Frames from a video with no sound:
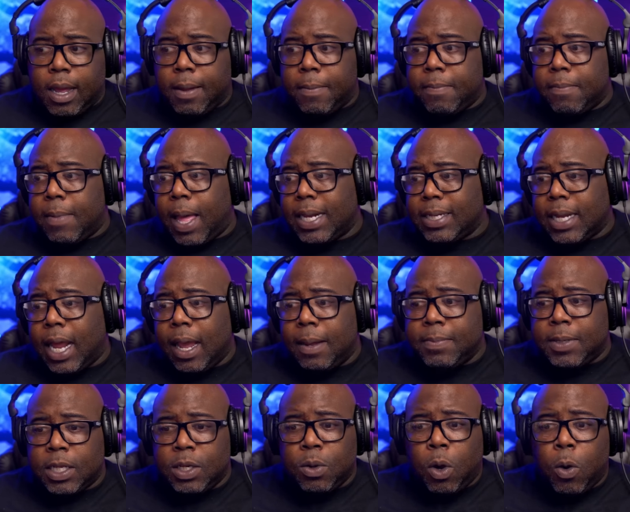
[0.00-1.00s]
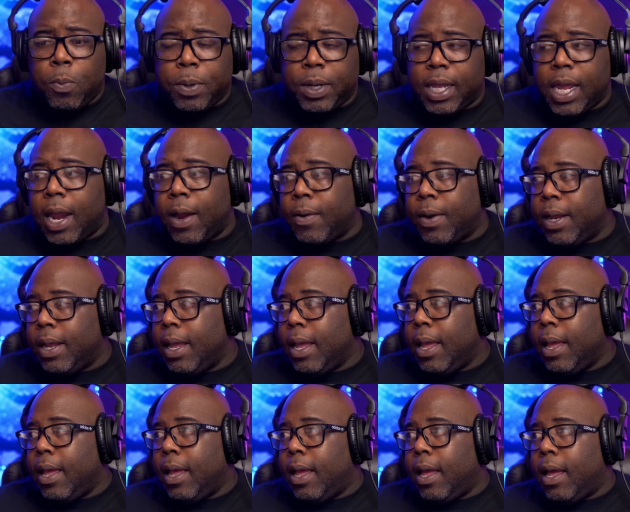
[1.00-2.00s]
at times I do open carry.
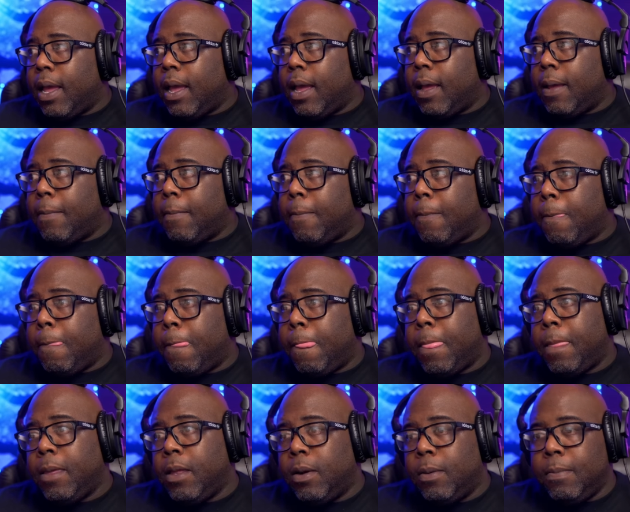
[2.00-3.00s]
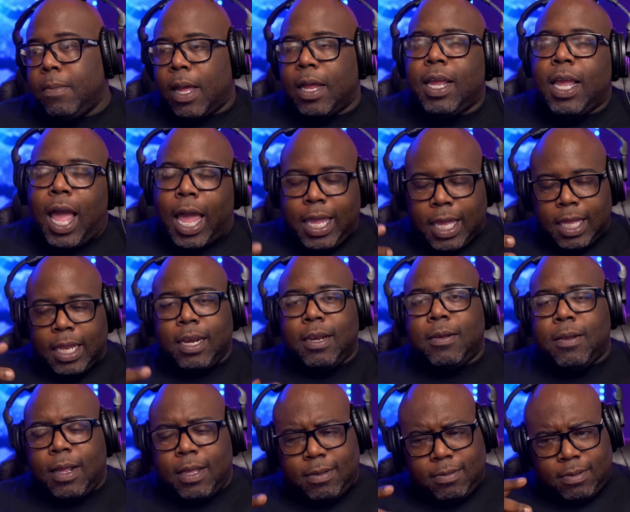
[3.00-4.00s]
You know, I get it.
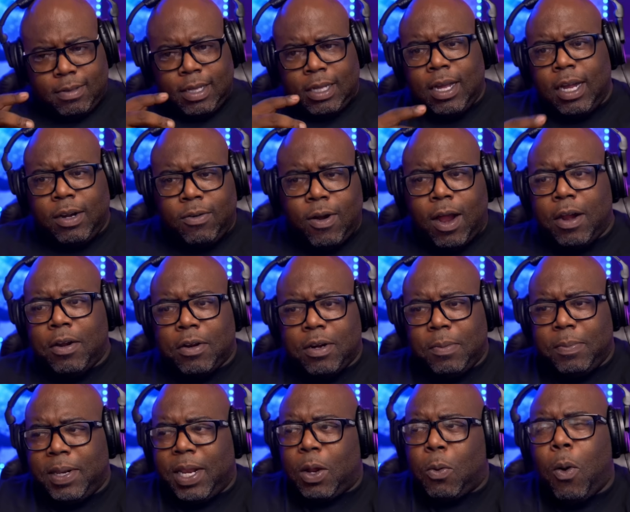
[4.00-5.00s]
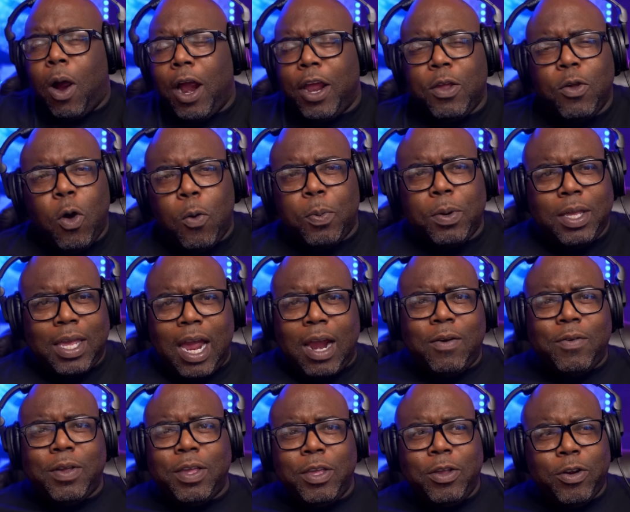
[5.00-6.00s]
The gun crowd are going to be like, why are you open
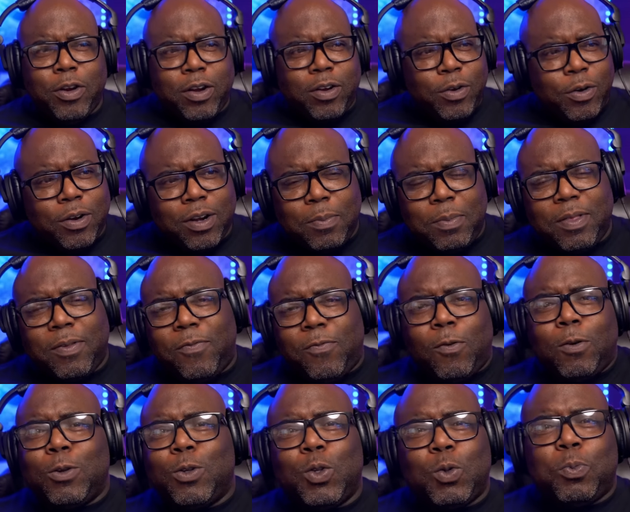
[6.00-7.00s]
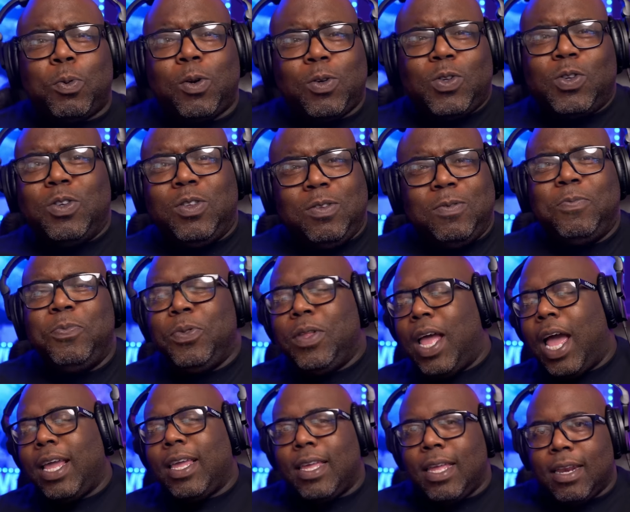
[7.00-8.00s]
carrying? You're going to be the first person.
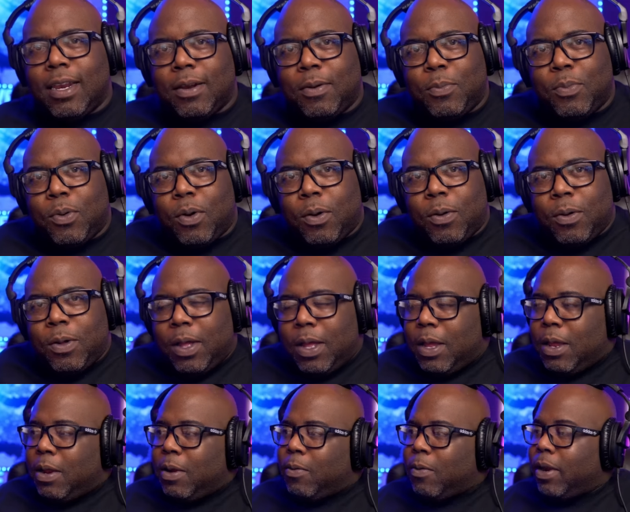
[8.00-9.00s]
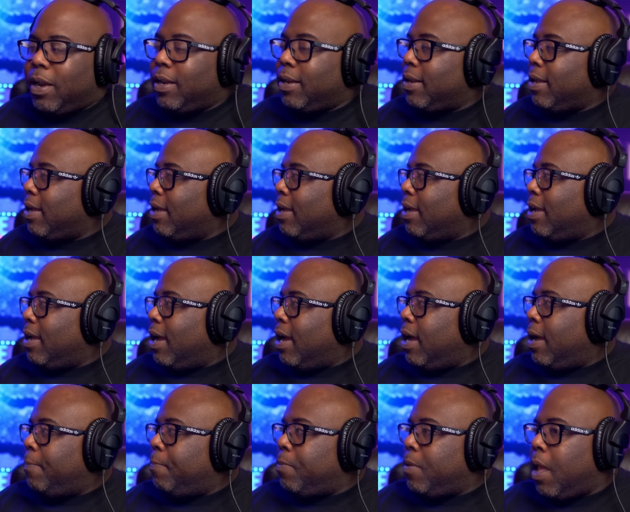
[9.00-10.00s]
I get it, bro. Right.
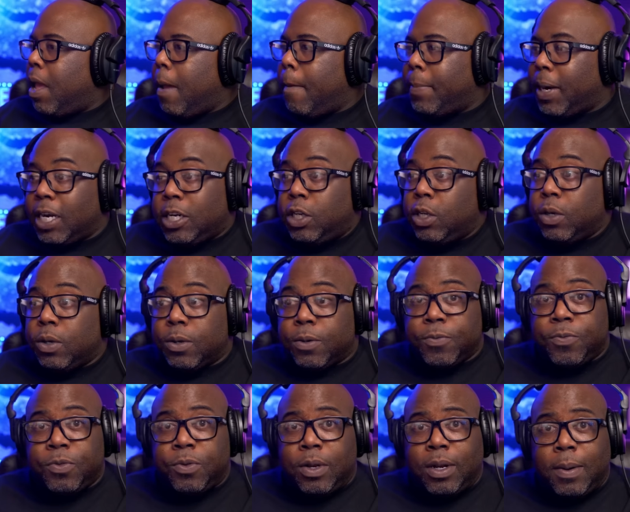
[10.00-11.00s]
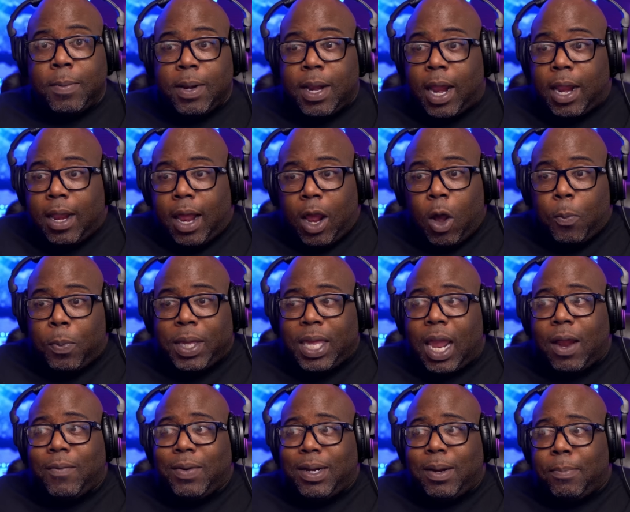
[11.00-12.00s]
But I do, right? I mean, I open
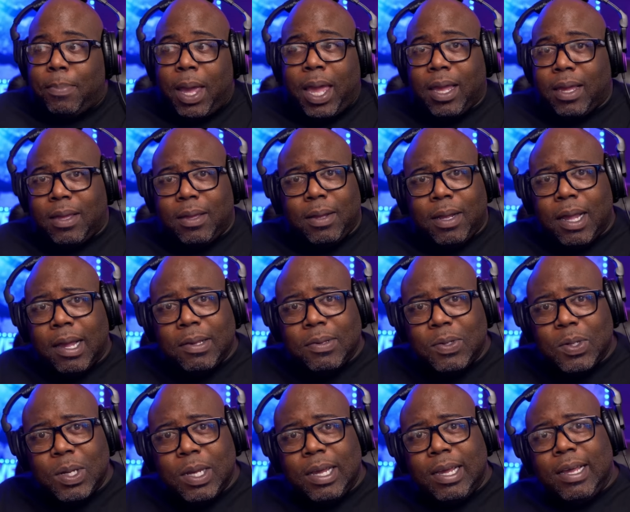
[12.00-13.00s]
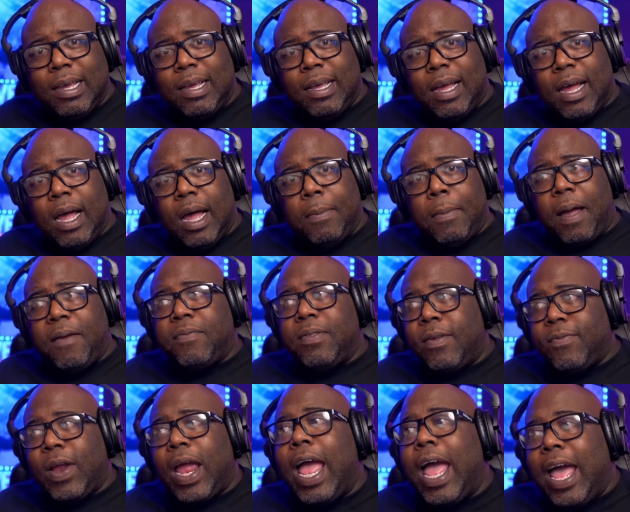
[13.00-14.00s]
carry in a bank, guys. I've
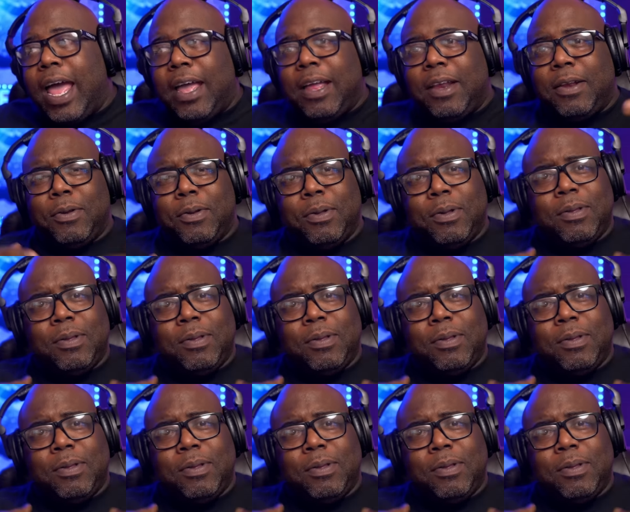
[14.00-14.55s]
never had